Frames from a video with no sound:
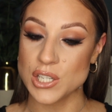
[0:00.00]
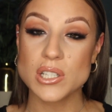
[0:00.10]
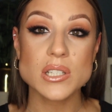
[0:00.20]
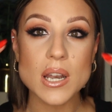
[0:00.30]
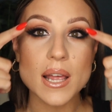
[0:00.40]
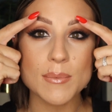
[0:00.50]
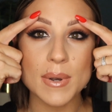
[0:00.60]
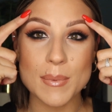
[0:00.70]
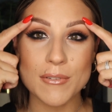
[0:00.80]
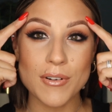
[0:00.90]
just because I like them a
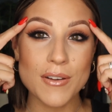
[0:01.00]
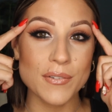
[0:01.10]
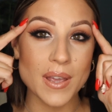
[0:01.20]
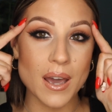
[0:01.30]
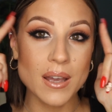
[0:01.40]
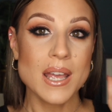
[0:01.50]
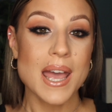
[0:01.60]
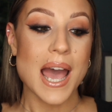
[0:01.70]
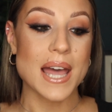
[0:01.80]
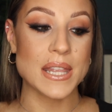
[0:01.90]
little bit fluffier,
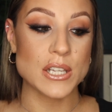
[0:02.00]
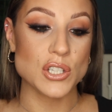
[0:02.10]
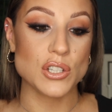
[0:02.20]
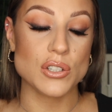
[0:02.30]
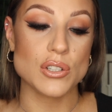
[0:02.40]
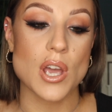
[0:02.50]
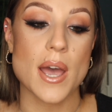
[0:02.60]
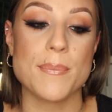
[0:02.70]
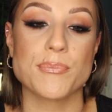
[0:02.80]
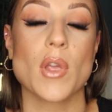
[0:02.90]
and
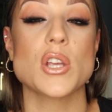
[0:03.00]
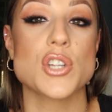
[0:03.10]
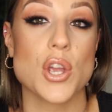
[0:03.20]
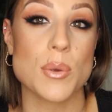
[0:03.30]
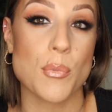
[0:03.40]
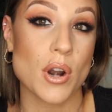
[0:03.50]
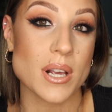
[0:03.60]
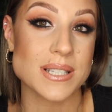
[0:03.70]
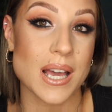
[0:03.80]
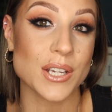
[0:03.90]
then show you the
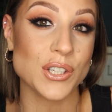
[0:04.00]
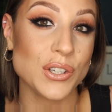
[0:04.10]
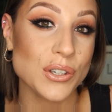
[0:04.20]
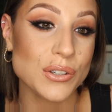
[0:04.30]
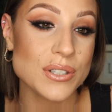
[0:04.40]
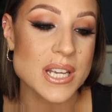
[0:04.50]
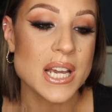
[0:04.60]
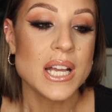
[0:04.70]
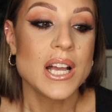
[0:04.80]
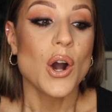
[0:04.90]
products that I use.
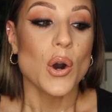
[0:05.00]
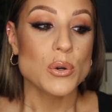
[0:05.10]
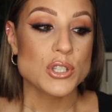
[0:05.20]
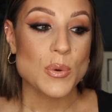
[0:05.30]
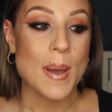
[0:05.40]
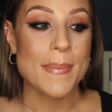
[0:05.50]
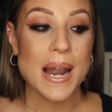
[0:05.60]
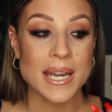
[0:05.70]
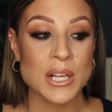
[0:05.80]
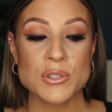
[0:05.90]
Also, I'm
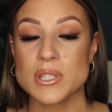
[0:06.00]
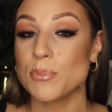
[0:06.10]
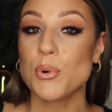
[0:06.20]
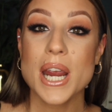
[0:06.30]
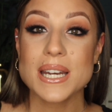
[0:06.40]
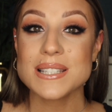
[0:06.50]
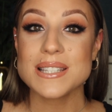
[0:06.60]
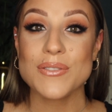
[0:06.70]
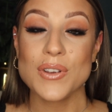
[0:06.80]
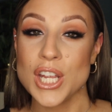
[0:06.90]
planning on some
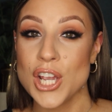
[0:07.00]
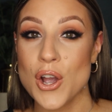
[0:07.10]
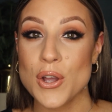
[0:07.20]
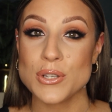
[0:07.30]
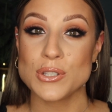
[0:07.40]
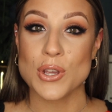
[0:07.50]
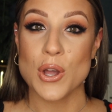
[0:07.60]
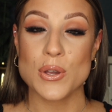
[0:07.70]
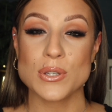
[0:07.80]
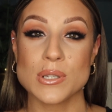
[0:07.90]
pregnancy videos,
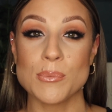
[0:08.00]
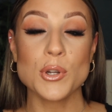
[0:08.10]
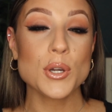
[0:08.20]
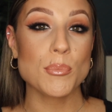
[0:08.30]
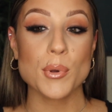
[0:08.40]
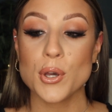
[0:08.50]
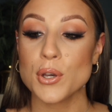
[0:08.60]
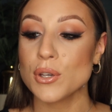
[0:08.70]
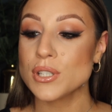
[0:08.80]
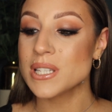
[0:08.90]
so some
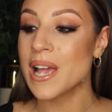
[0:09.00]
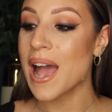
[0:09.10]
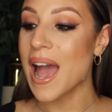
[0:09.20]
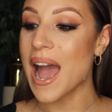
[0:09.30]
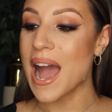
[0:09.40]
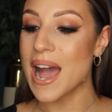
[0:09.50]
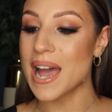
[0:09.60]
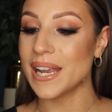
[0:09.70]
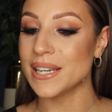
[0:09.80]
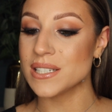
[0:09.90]
lookbooks,
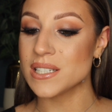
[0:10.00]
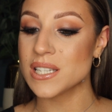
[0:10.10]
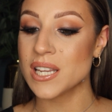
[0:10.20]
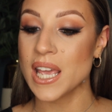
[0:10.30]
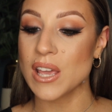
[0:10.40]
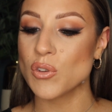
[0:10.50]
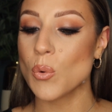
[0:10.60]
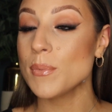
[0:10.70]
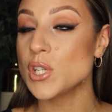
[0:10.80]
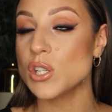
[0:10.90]
and if you
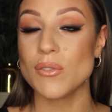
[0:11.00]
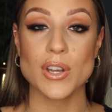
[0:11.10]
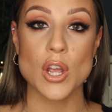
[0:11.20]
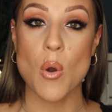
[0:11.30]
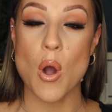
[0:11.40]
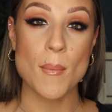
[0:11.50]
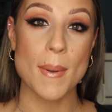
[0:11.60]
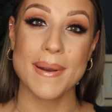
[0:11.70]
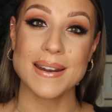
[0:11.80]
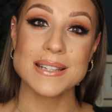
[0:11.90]
want me to do a video on my
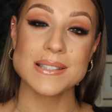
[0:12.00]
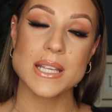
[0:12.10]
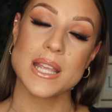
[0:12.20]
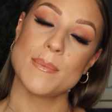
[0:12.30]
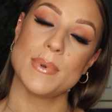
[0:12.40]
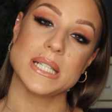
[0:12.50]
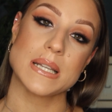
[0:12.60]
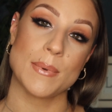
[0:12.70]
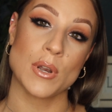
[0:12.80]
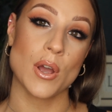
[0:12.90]
pregnancy, then please
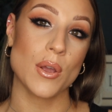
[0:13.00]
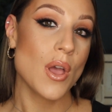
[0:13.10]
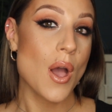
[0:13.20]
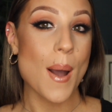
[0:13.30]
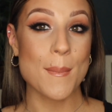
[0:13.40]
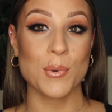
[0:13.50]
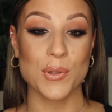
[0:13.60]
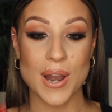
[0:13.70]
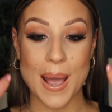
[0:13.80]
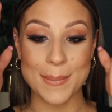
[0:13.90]
let me know. I'm more
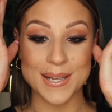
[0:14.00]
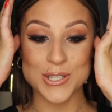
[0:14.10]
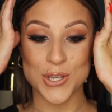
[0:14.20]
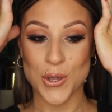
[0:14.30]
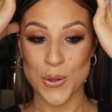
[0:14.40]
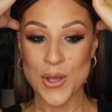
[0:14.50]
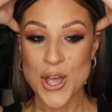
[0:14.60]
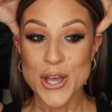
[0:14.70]
than happy to